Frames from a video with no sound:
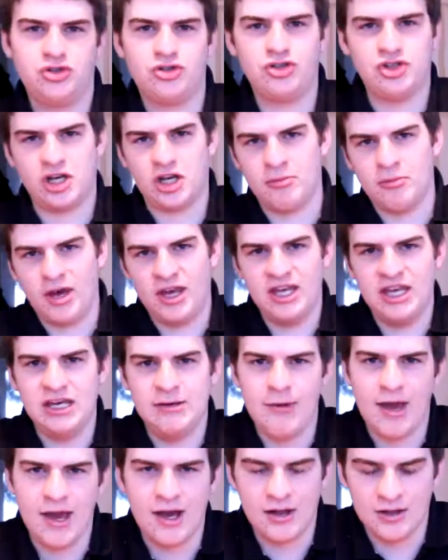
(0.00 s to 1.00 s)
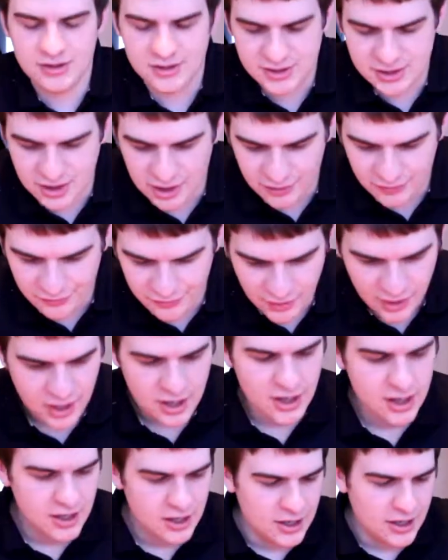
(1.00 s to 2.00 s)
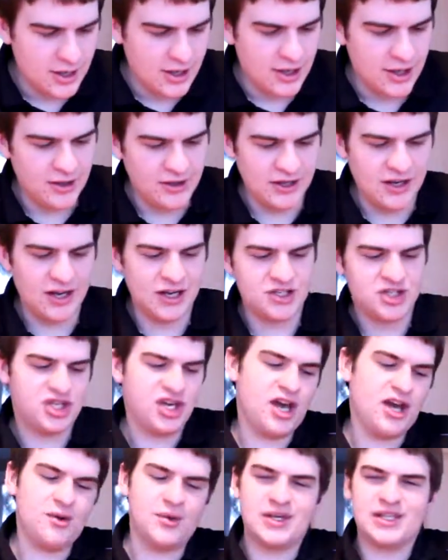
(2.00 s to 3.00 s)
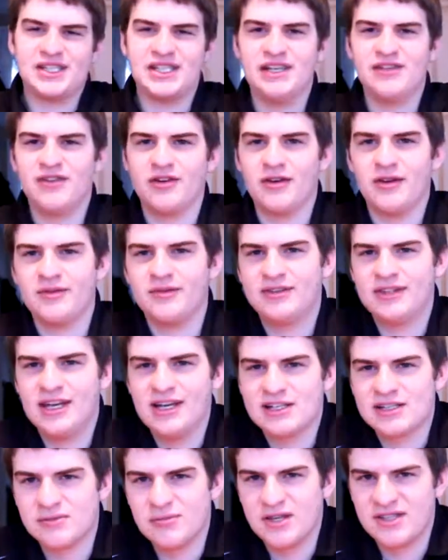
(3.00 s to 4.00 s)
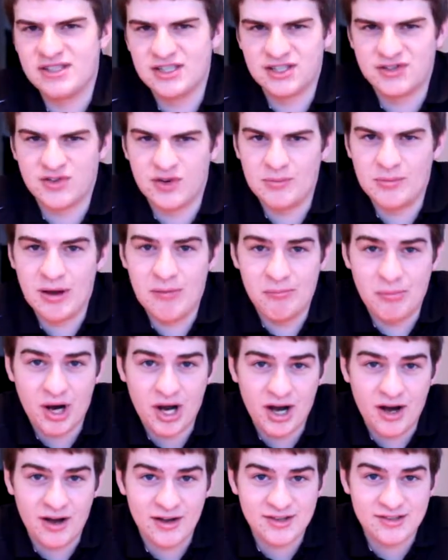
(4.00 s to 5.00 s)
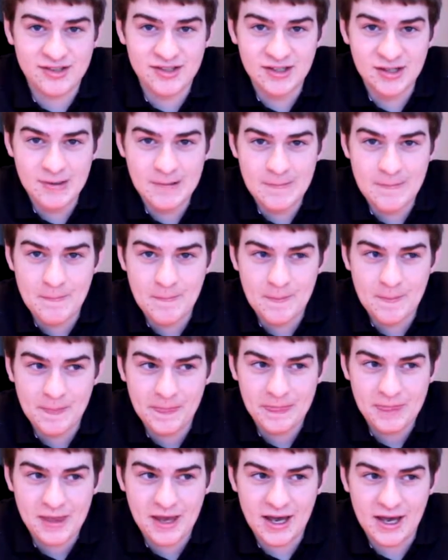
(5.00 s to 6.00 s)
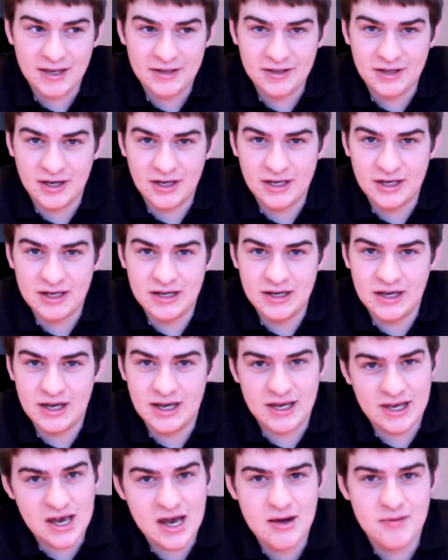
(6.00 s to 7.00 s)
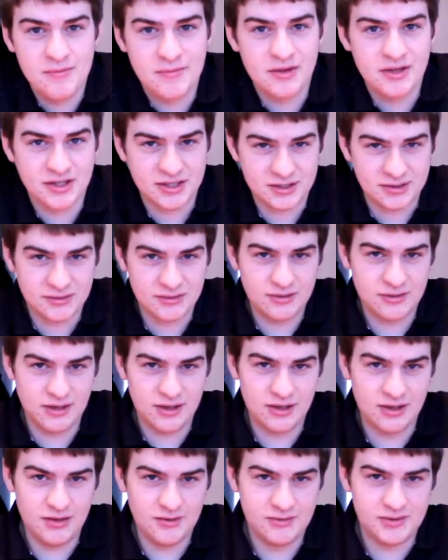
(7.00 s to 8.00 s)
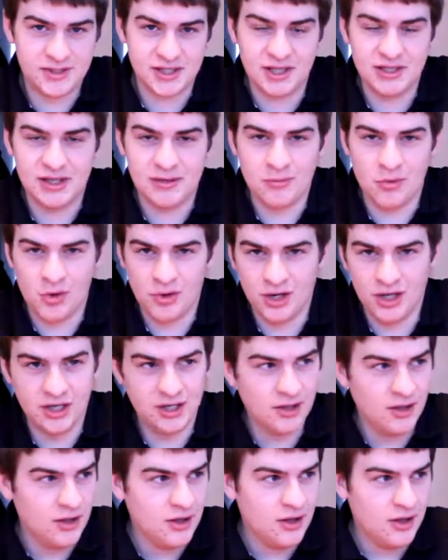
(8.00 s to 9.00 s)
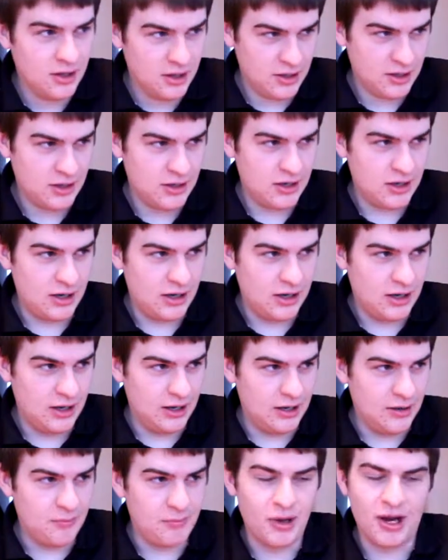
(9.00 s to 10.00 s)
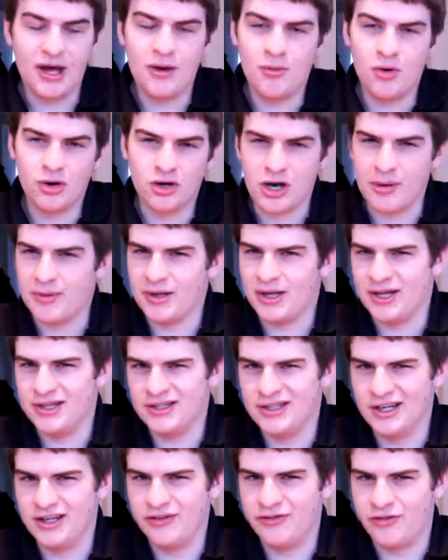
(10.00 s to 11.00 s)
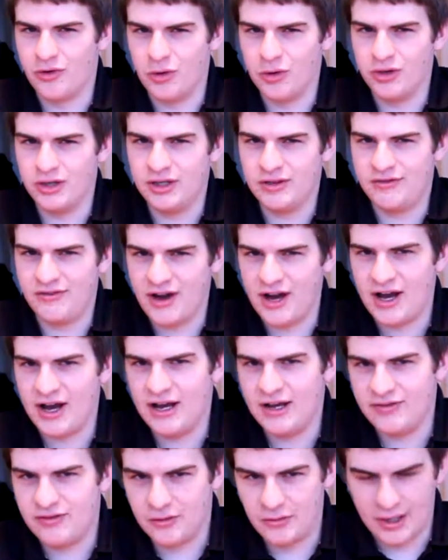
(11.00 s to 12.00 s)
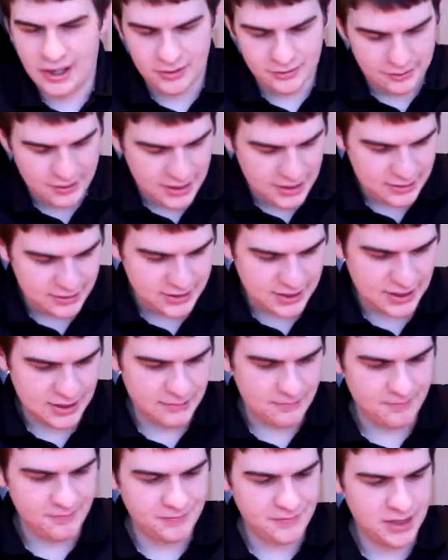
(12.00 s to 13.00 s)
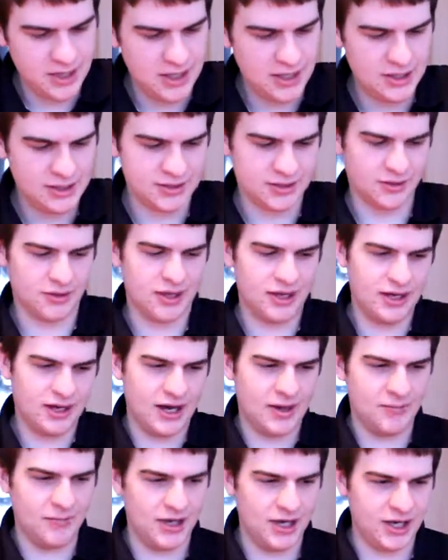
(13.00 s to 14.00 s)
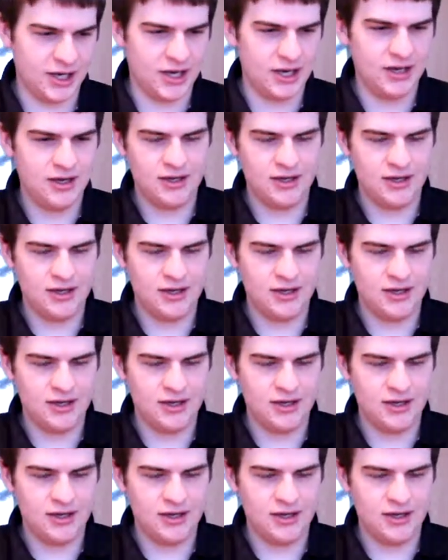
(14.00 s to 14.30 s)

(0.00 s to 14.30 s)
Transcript: checking my email and stuff, and then I receive a text message from my boss at 9 a.m. the Sunday morning. But I woke up at like 9:45 around that time. So then I'm like,